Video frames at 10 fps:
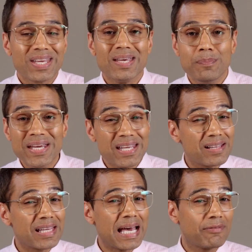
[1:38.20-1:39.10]

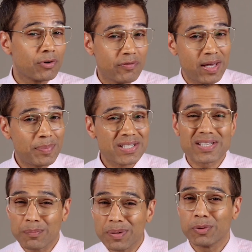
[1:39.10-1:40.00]
Immediately after vaping,
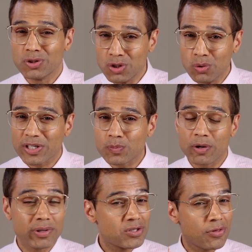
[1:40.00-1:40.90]
some people do
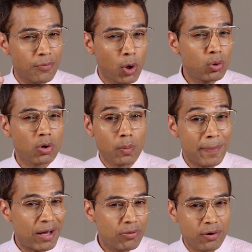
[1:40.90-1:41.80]
experience throat or
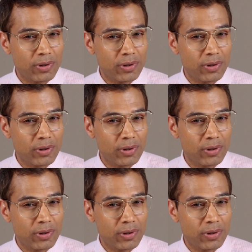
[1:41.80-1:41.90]
mouth